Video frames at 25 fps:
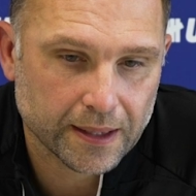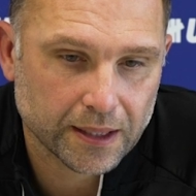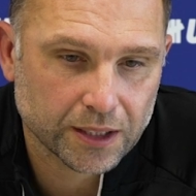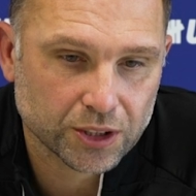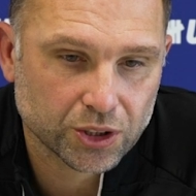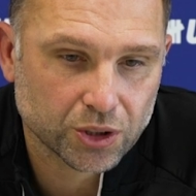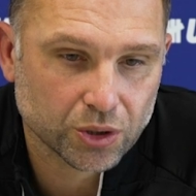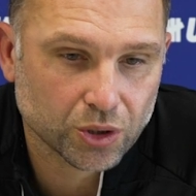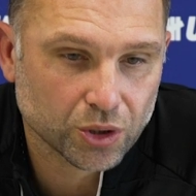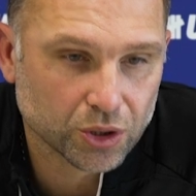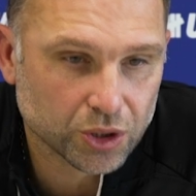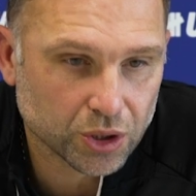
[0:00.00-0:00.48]

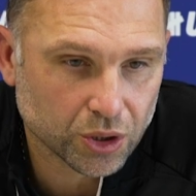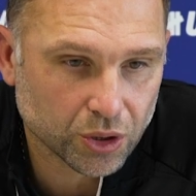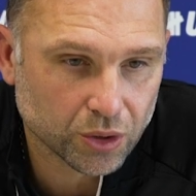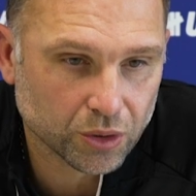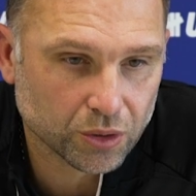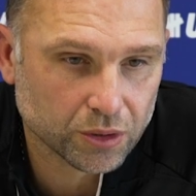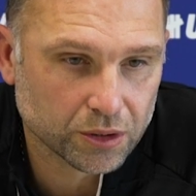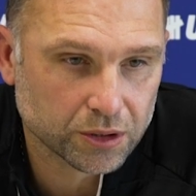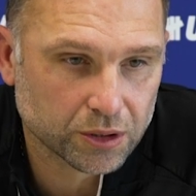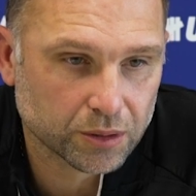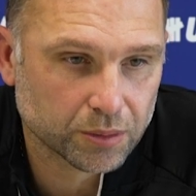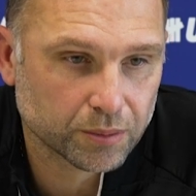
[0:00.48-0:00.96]
George
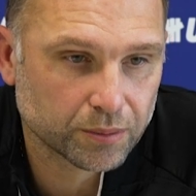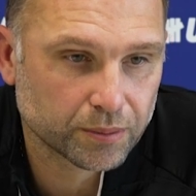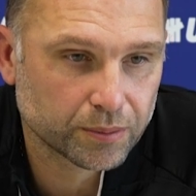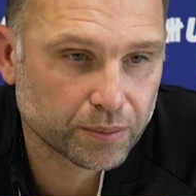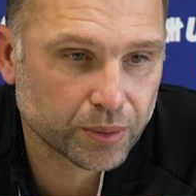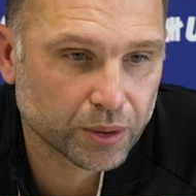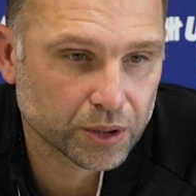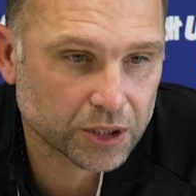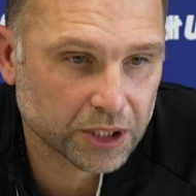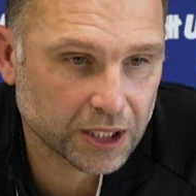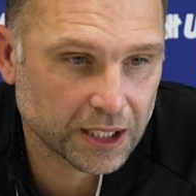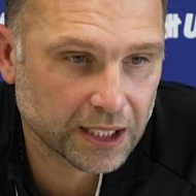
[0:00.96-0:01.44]
Hall's
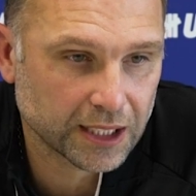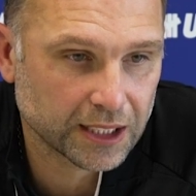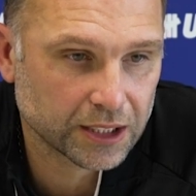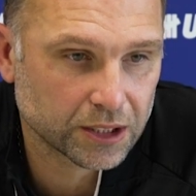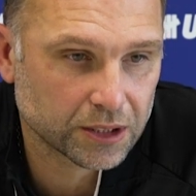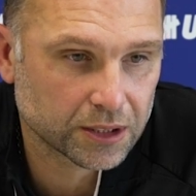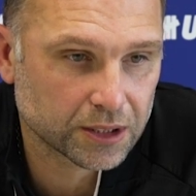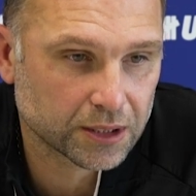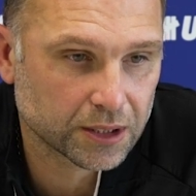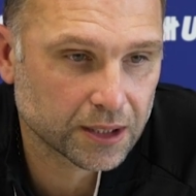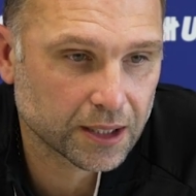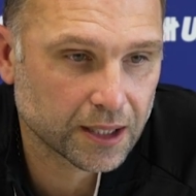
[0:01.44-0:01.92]
pushing
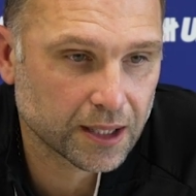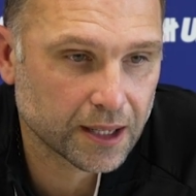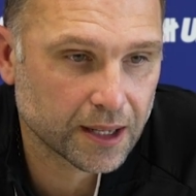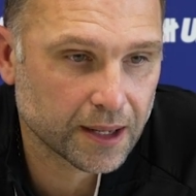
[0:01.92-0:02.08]
his